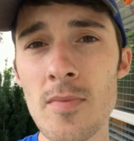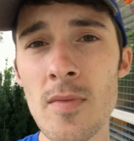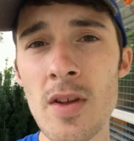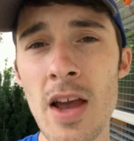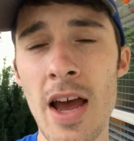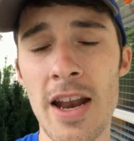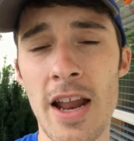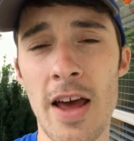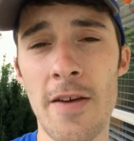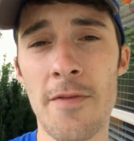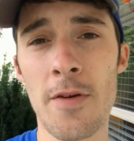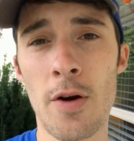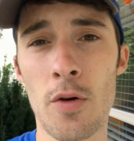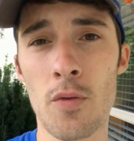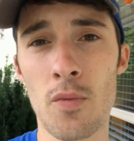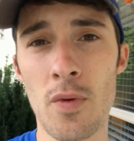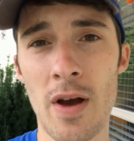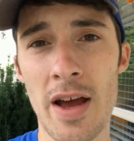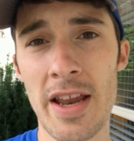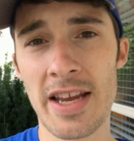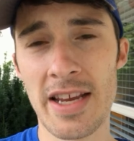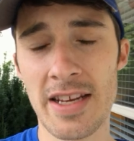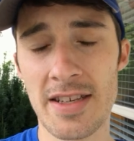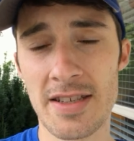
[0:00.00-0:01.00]
And I felt
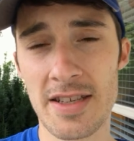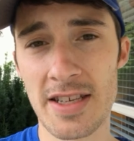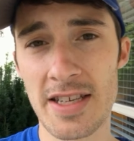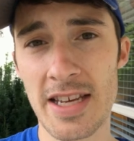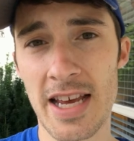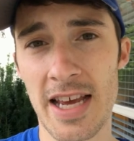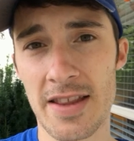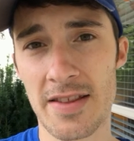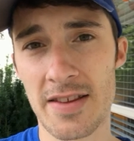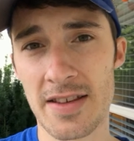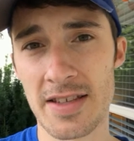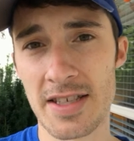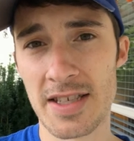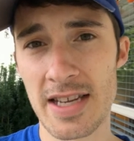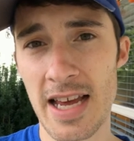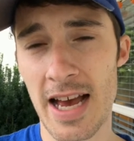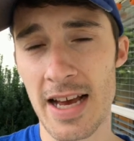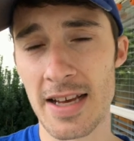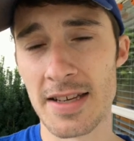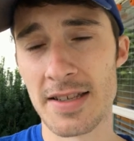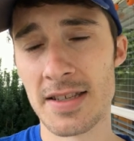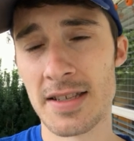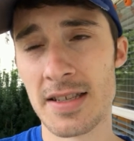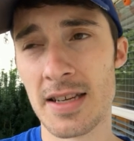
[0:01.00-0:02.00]
ready to take this
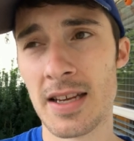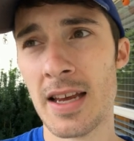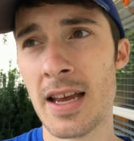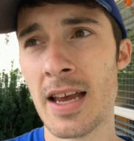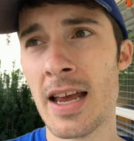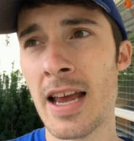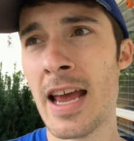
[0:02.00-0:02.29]
test.